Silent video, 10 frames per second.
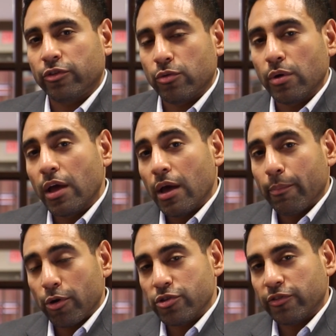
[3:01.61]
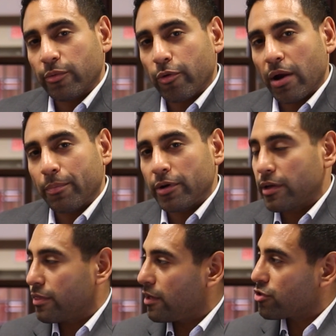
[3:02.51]
to purchase a
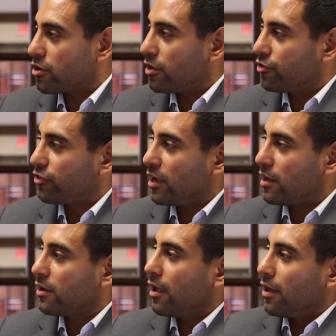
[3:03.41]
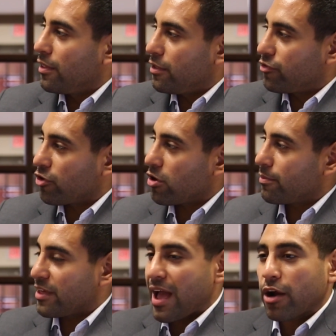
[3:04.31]
property, they should understand the
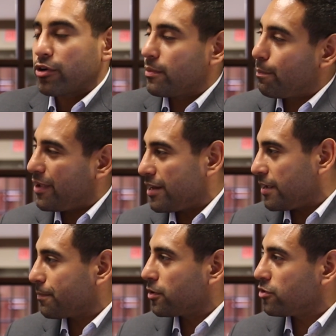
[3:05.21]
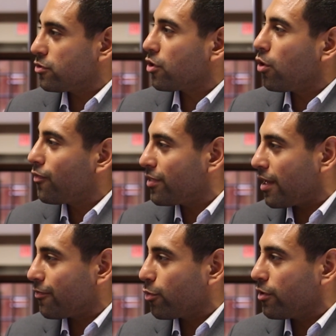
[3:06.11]
term, the acronym PITI. Could you go over
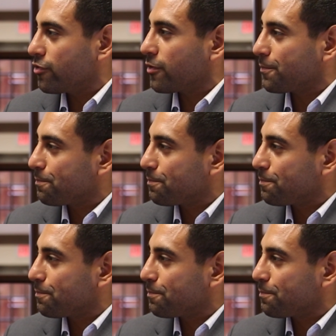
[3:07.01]
that for us?